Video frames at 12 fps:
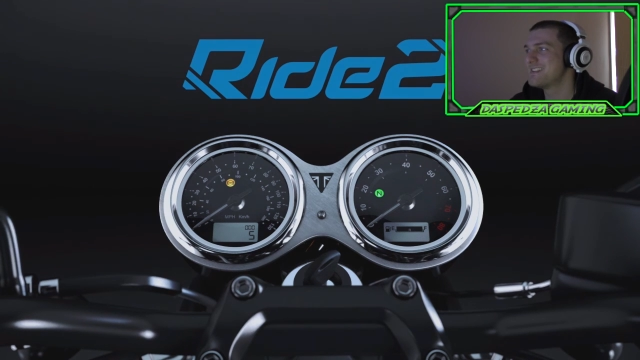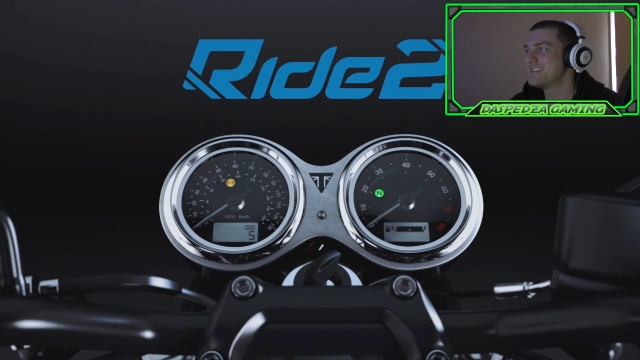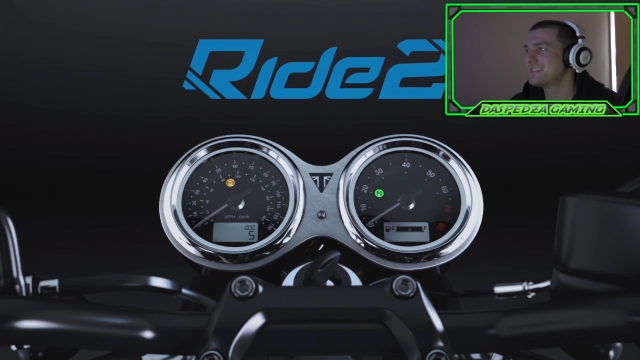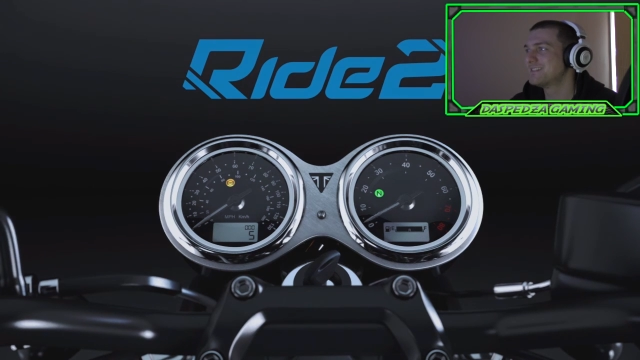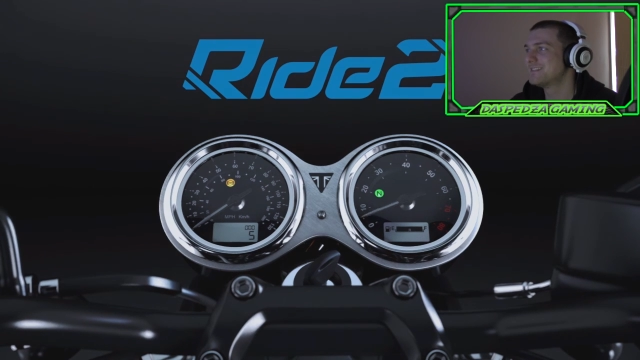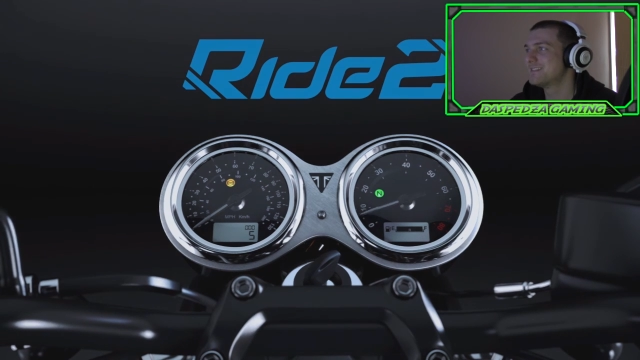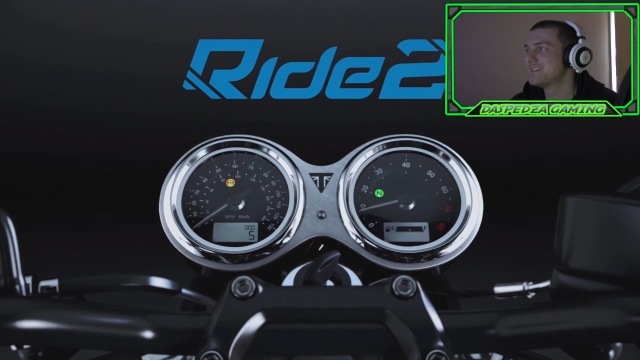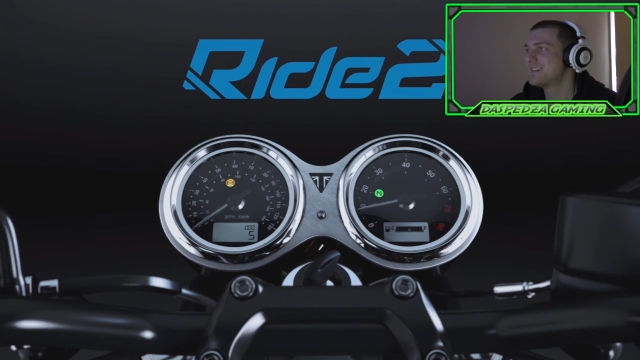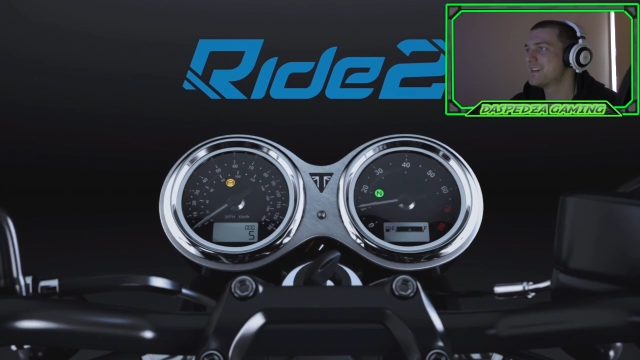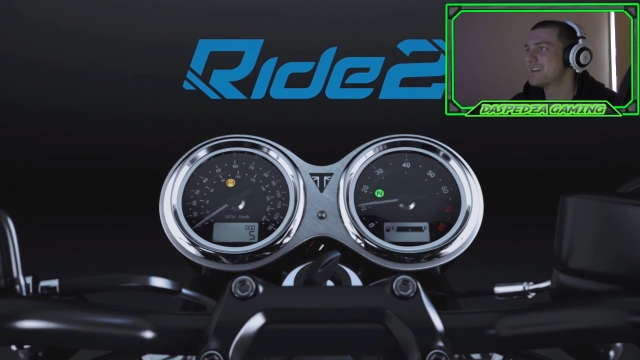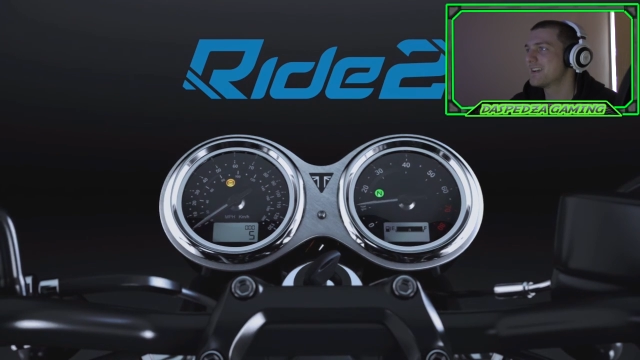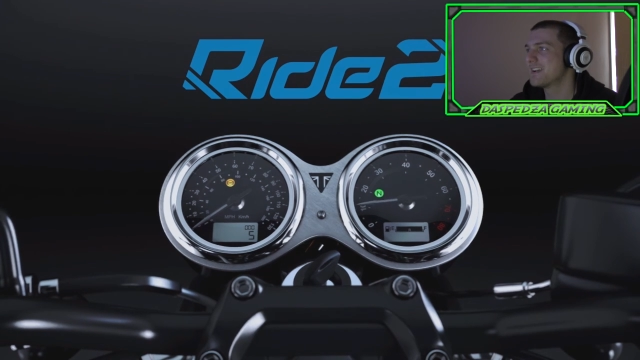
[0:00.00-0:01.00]

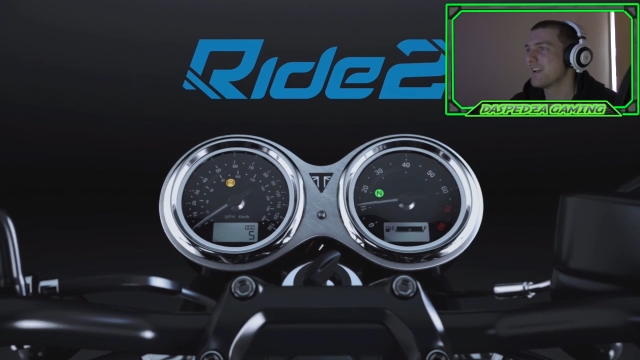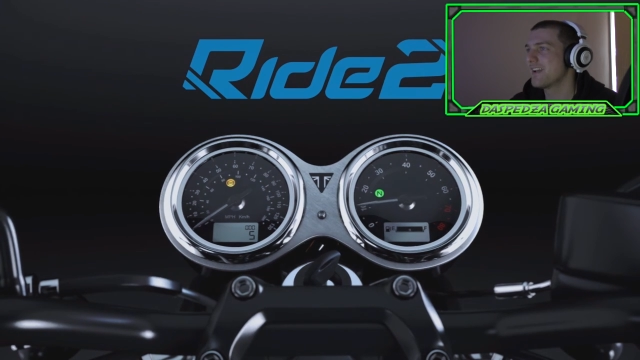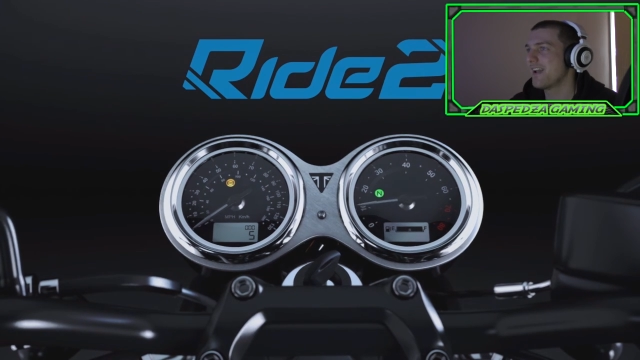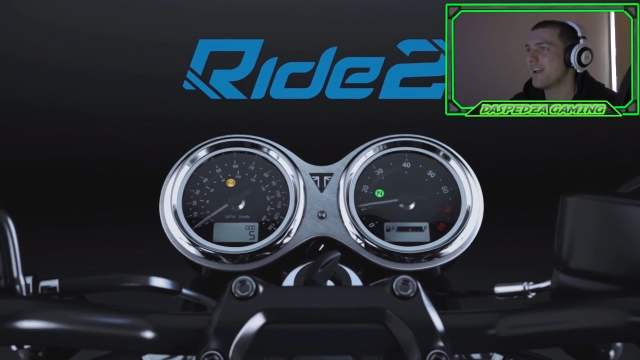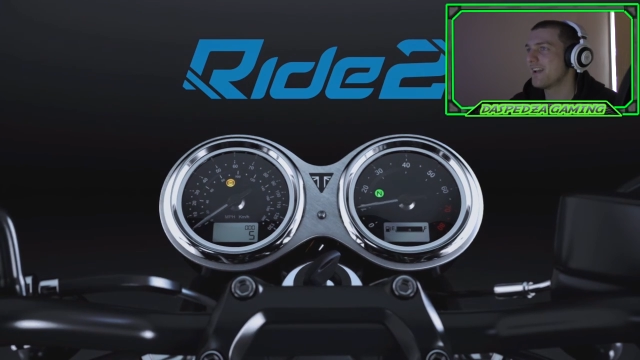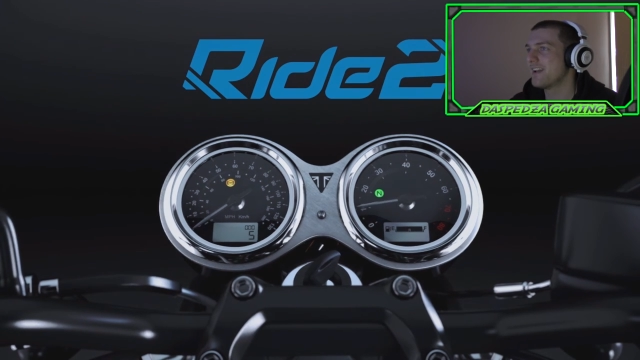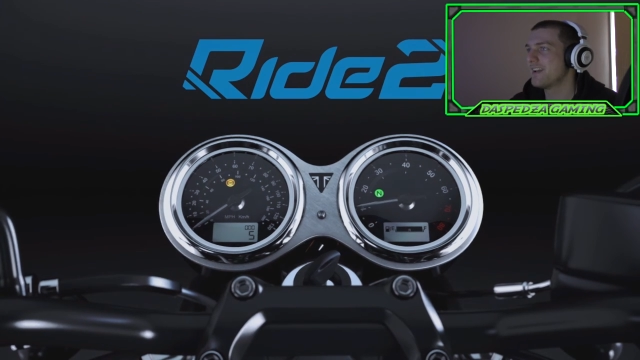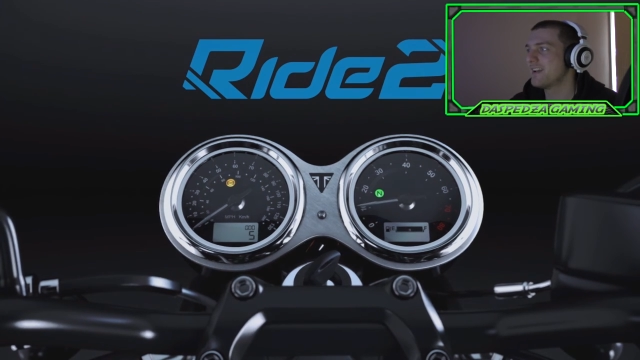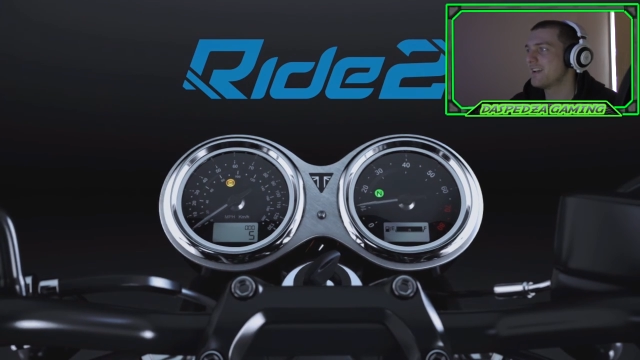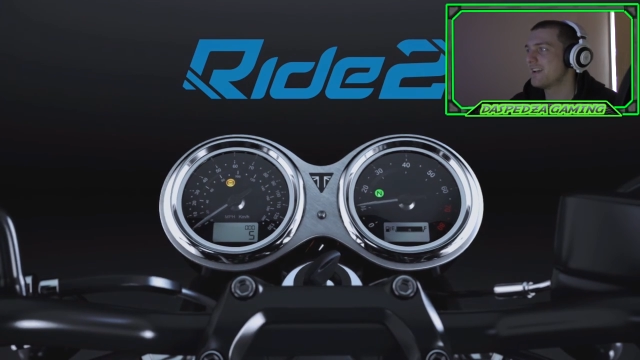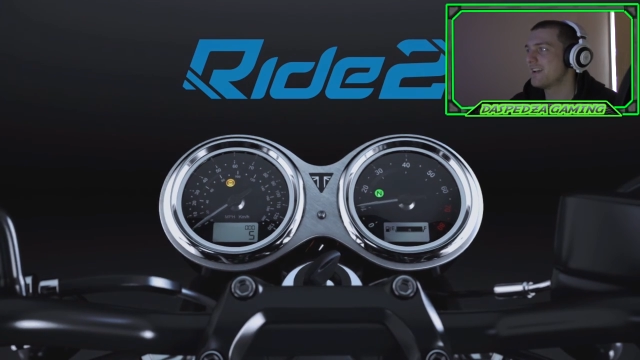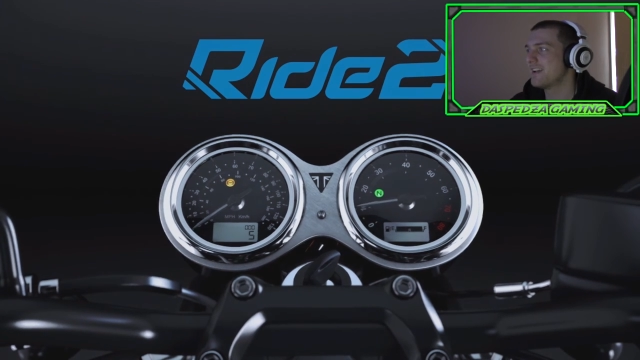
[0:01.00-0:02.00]

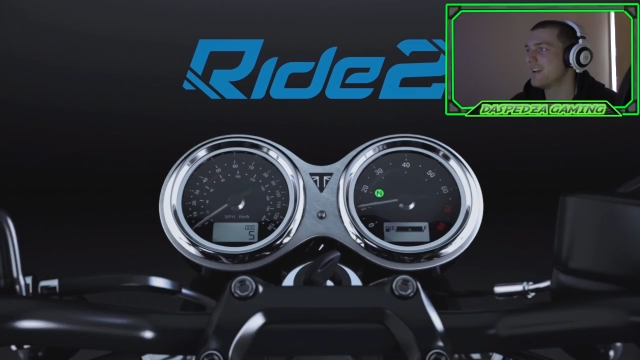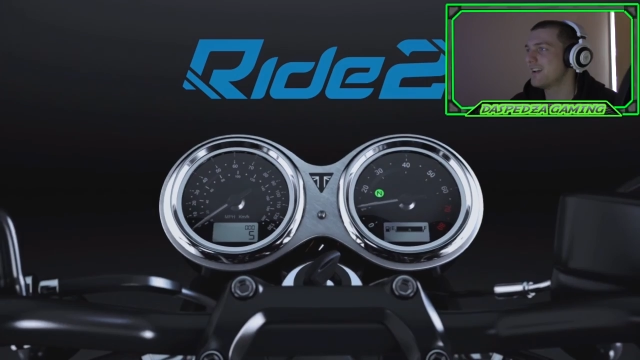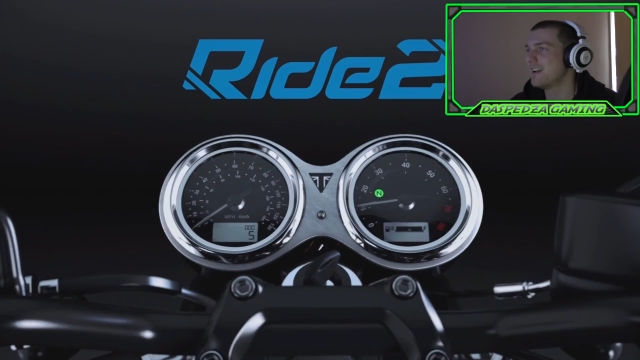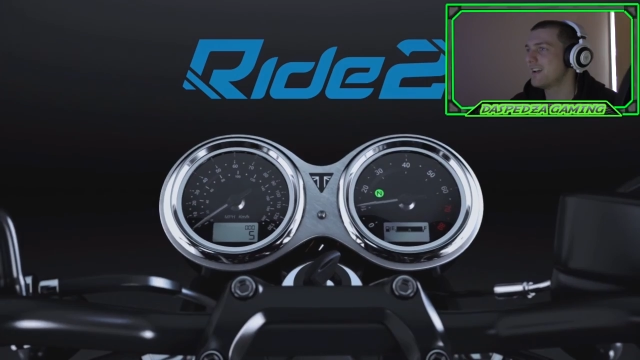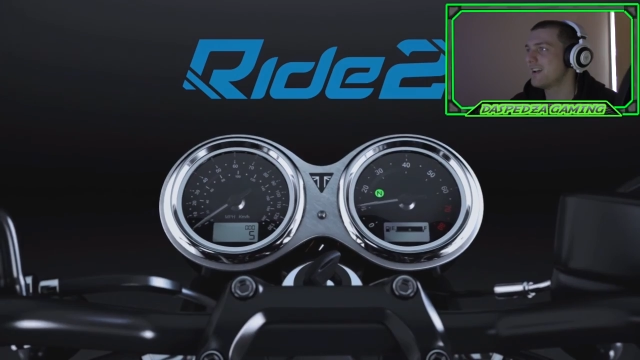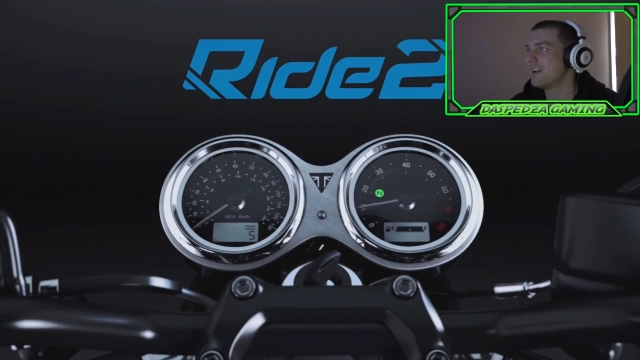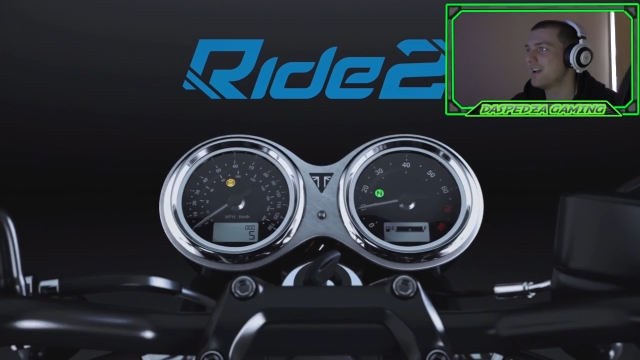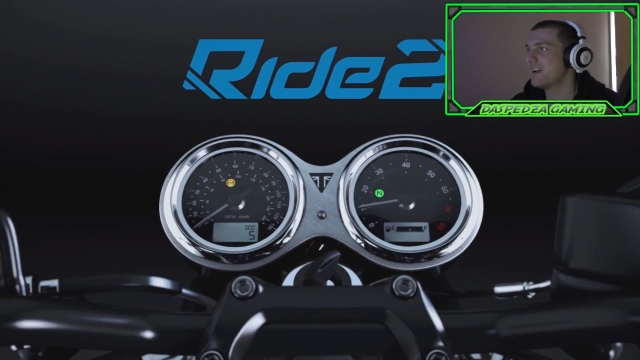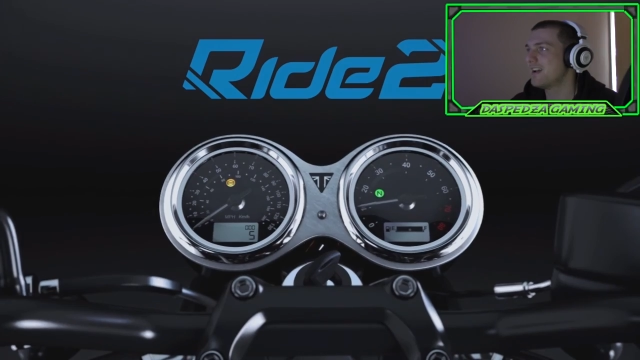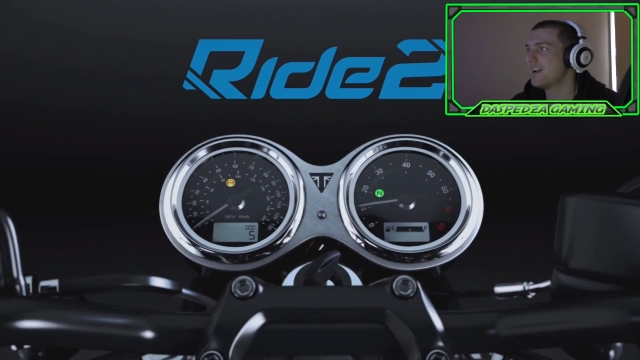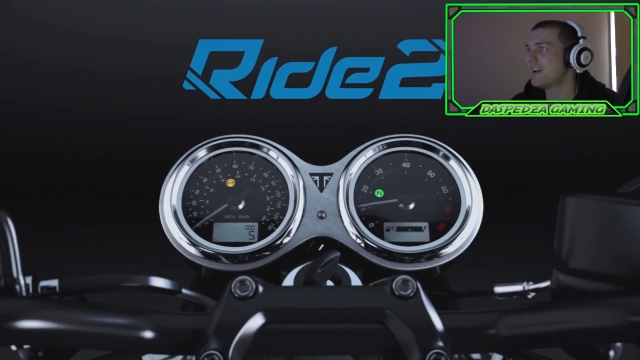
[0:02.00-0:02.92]
Nothing is said.